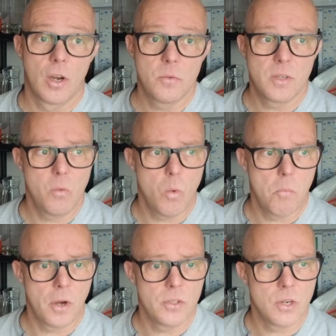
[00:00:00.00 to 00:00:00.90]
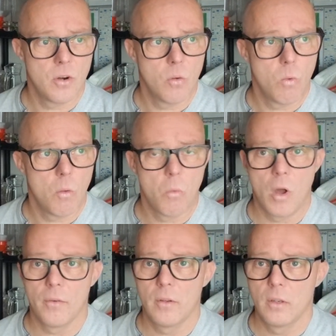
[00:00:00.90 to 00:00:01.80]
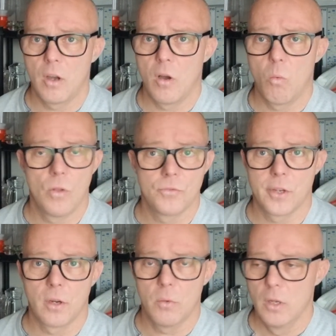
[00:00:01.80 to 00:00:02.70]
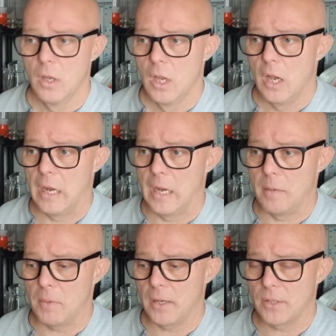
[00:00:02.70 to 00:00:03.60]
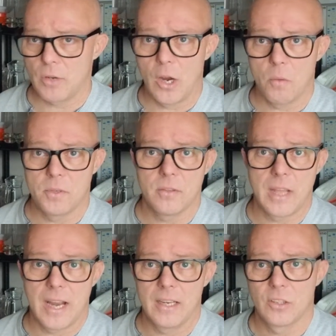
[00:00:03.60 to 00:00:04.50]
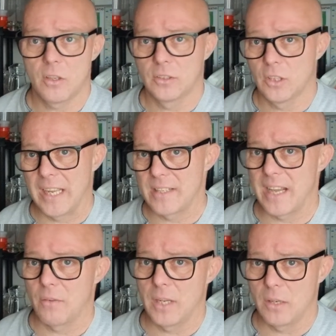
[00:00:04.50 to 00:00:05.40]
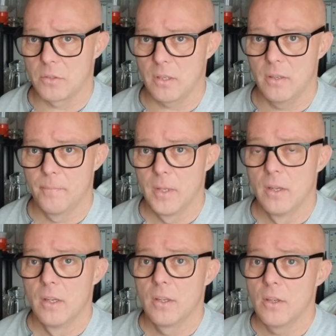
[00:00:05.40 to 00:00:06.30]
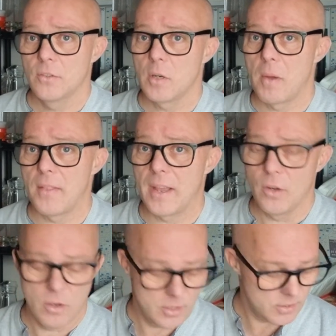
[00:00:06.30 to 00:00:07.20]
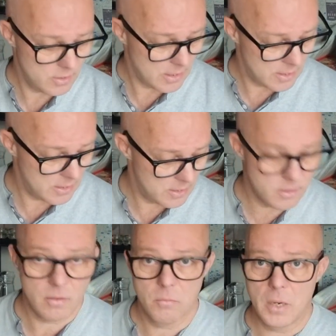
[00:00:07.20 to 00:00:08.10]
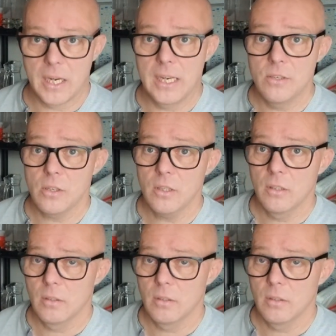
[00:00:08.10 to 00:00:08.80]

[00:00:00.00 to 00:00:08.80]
It was at 1.011 or 1.2, and I dry hopped it then. It's got to get down now to, sorry about that noise, that is my heater.